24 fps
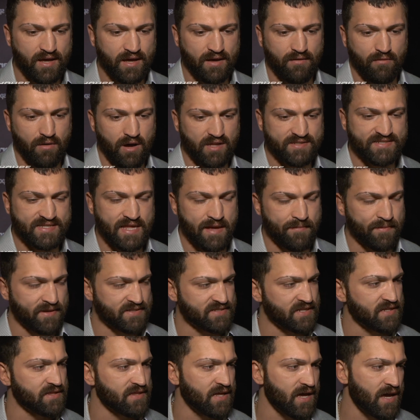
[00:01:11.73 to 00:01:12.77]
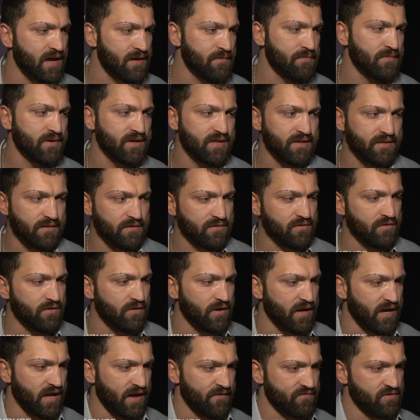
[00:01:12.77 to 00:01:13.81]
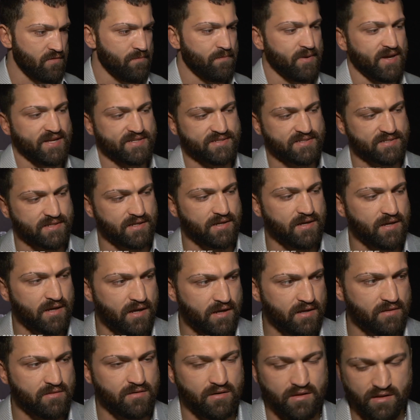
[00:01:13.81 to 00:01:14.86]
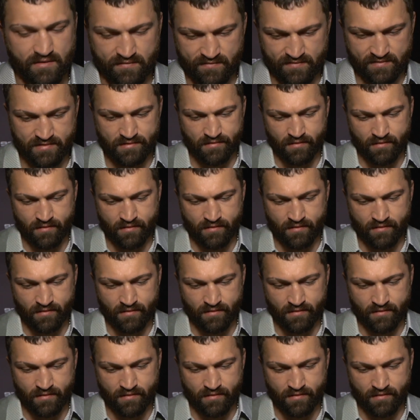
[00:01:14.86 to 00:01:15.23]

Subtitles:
one step at a time, and you know, I have to pass Kharitonov.